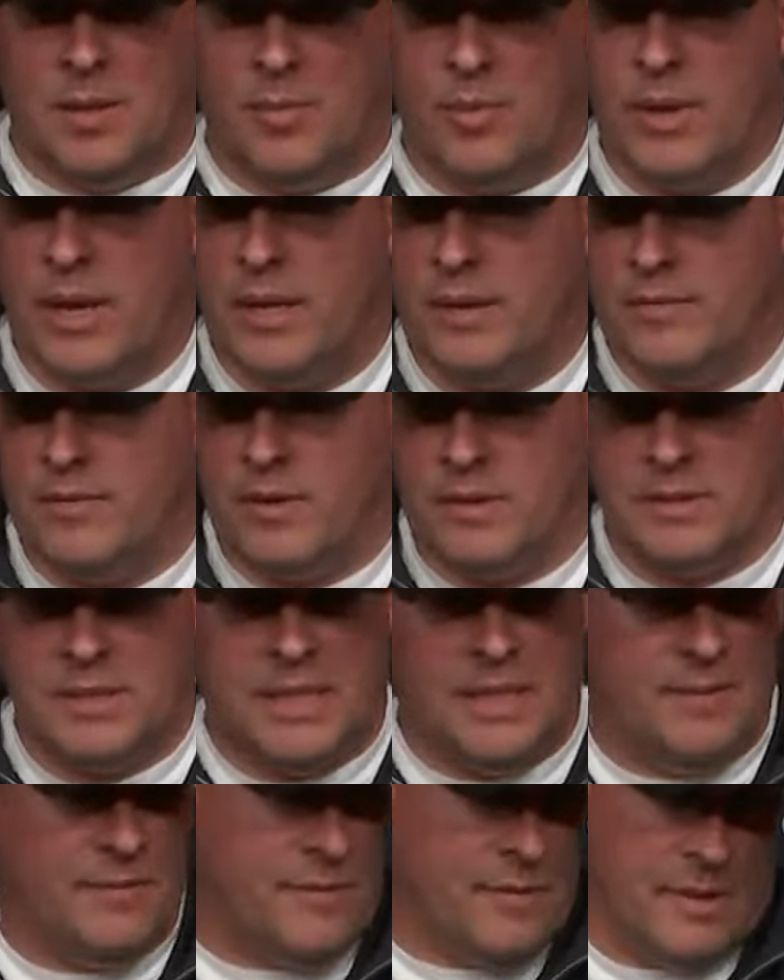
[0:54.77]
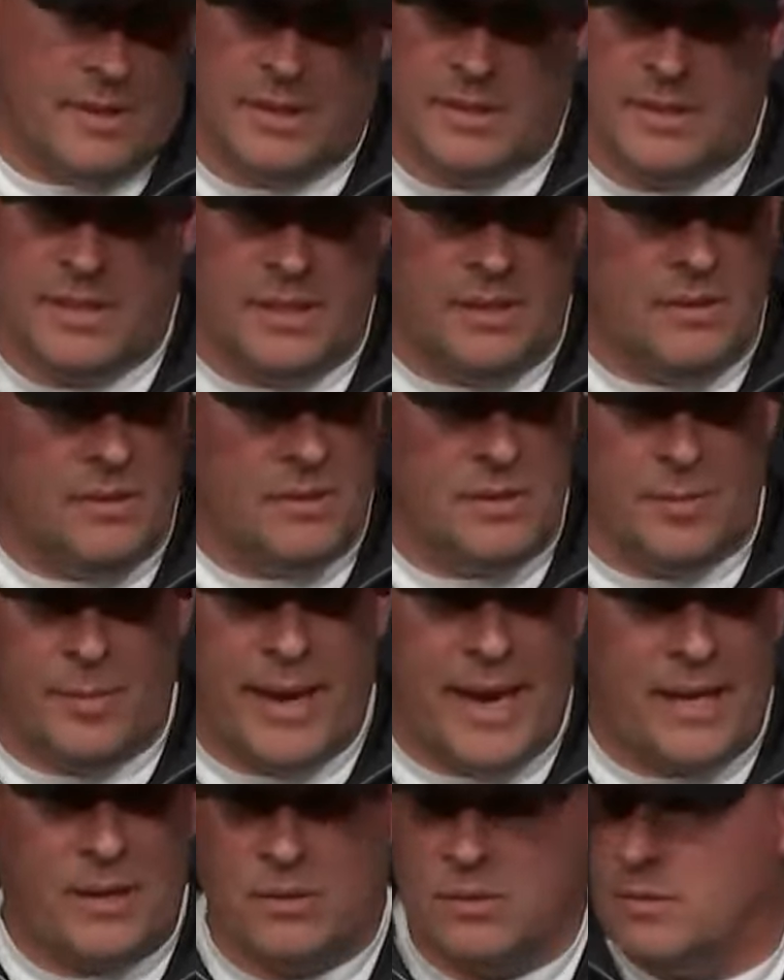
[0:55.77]
proud of our team for continuing to
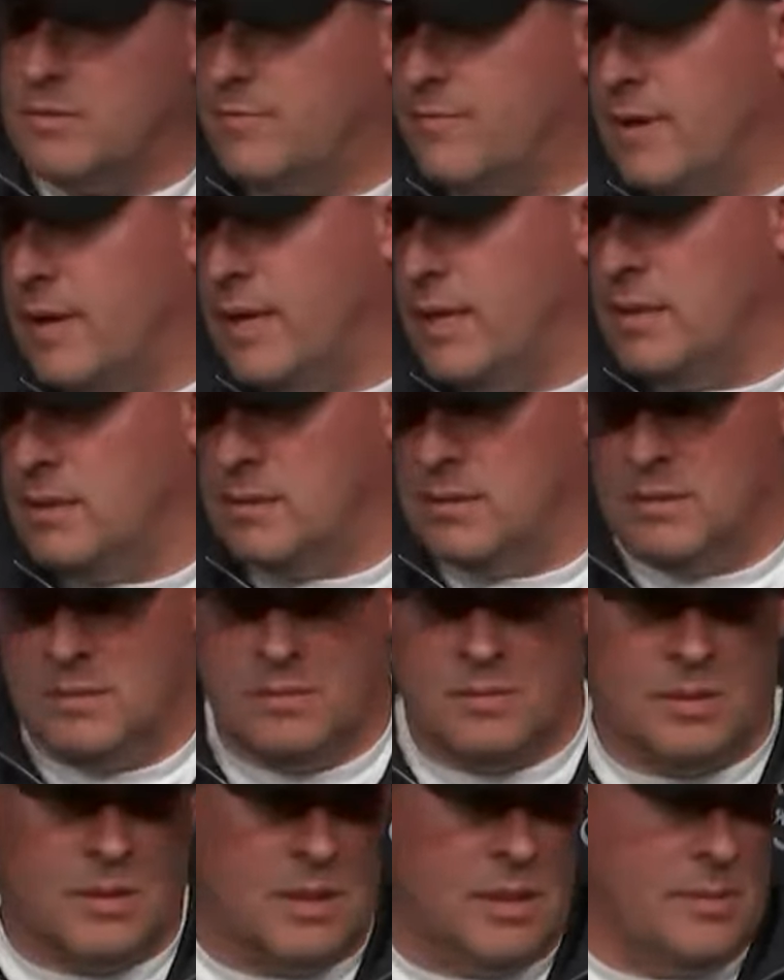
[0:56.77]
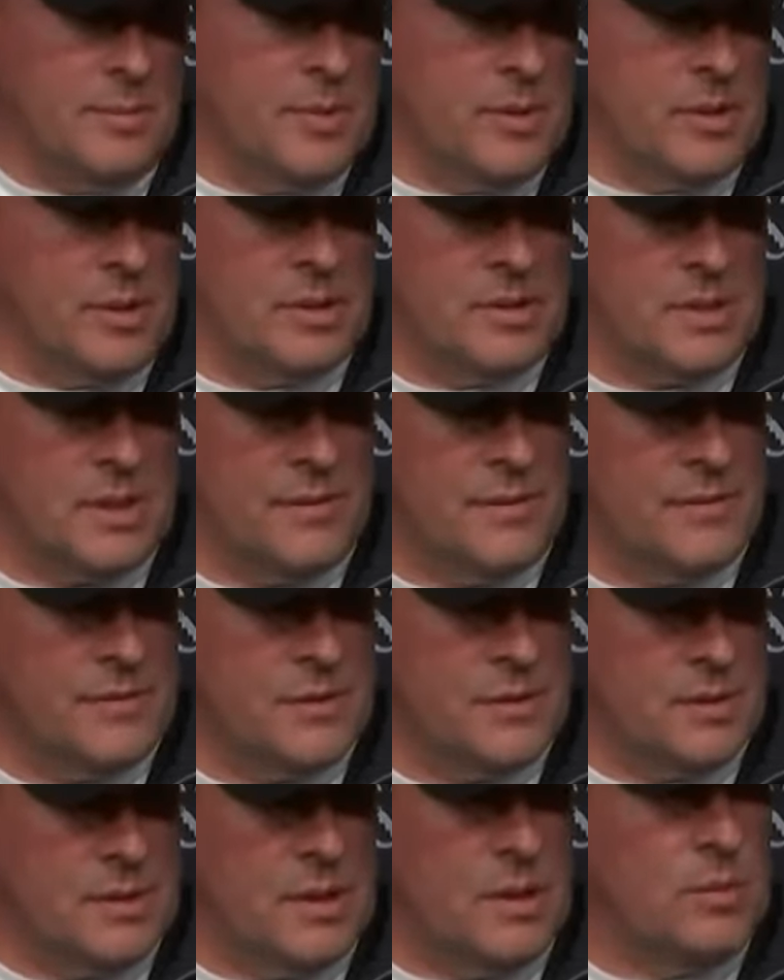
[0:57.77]
battle and fight and put
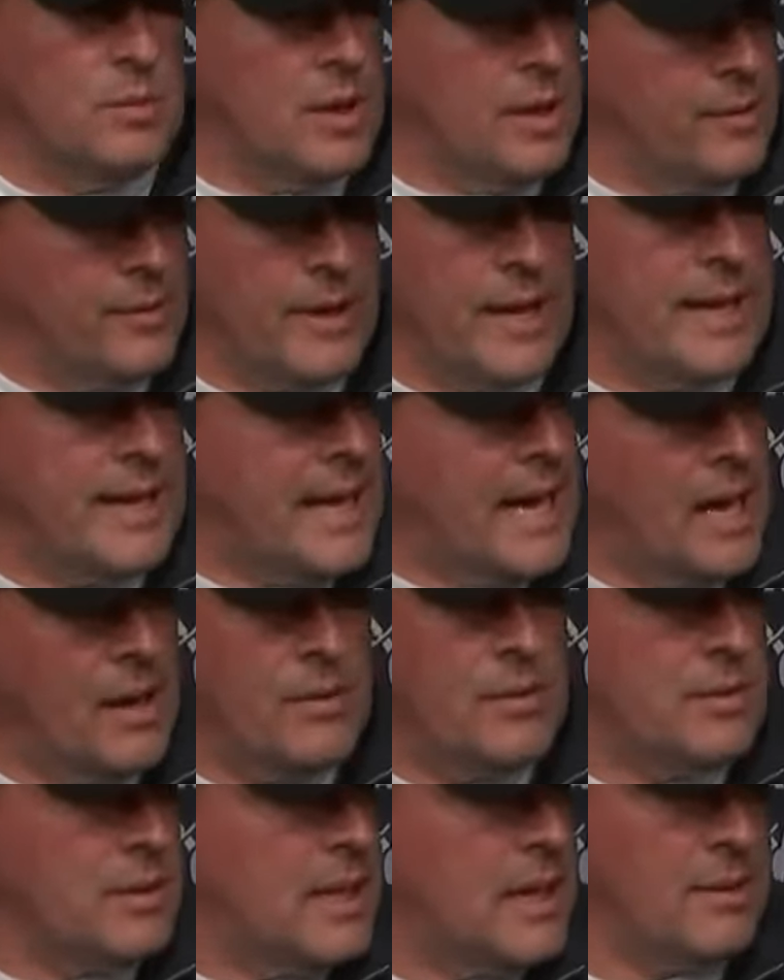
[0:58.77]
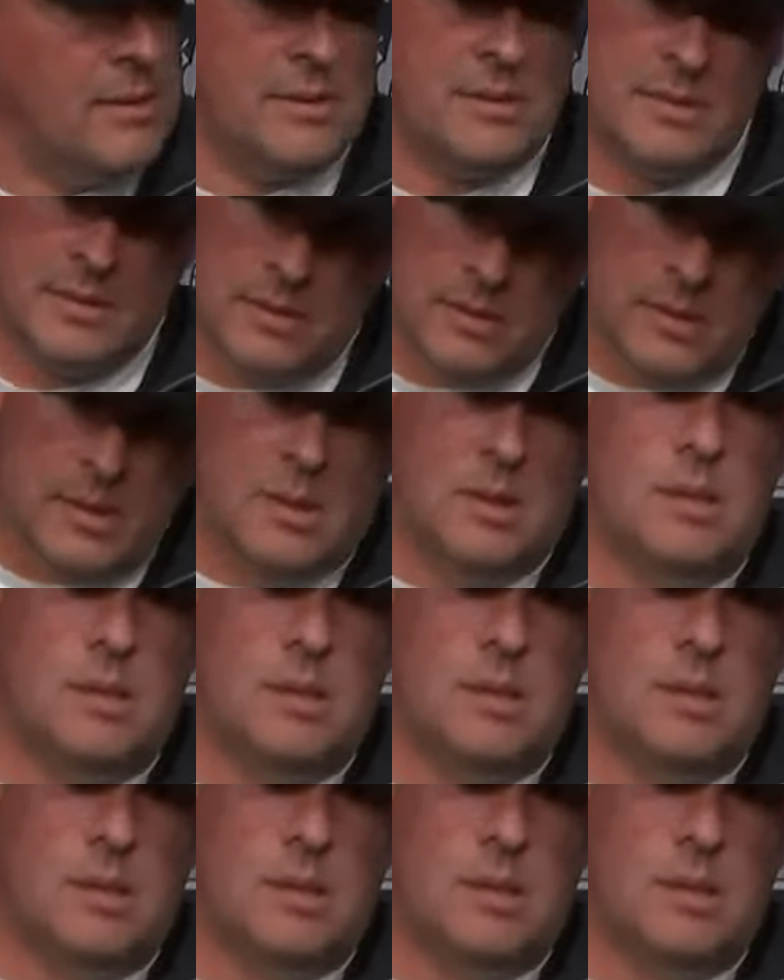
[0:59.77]
ourselves, you know, where we're at now. And now it's